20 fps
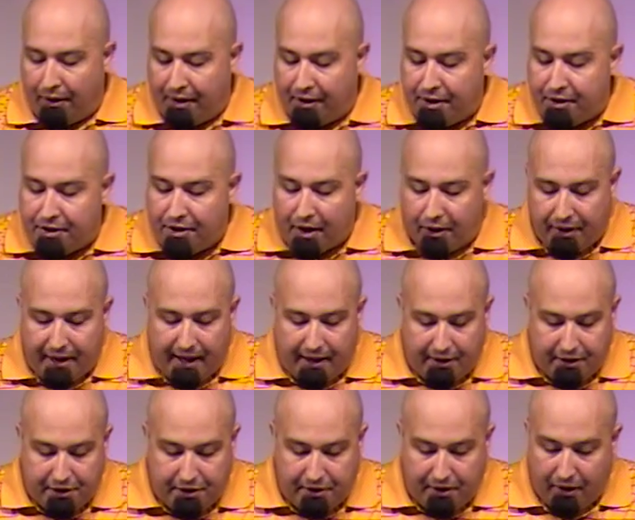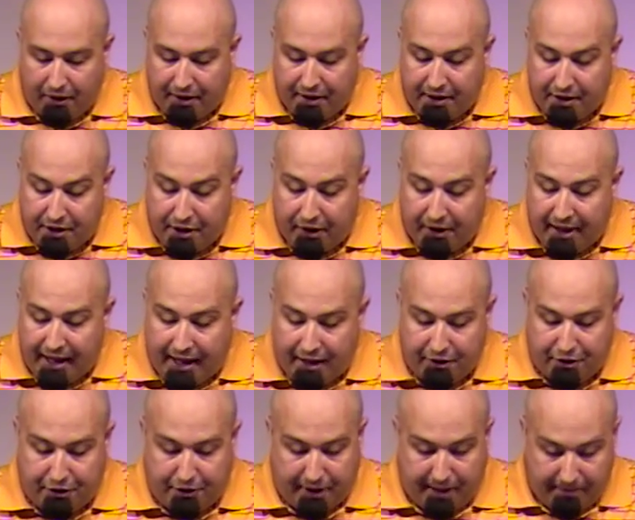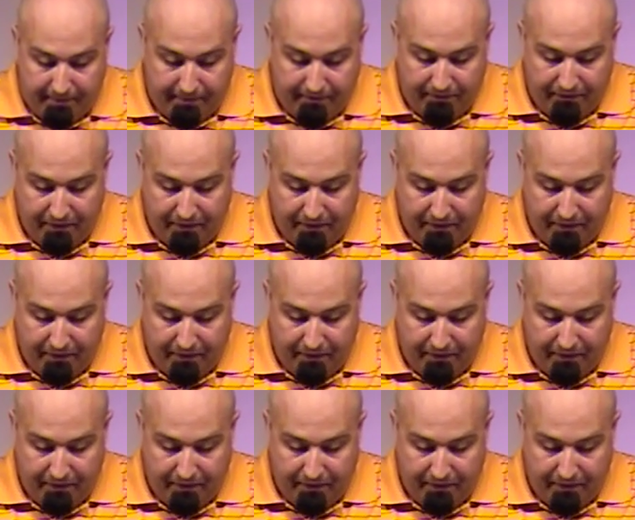a deserted, air, on a deserted airstrip.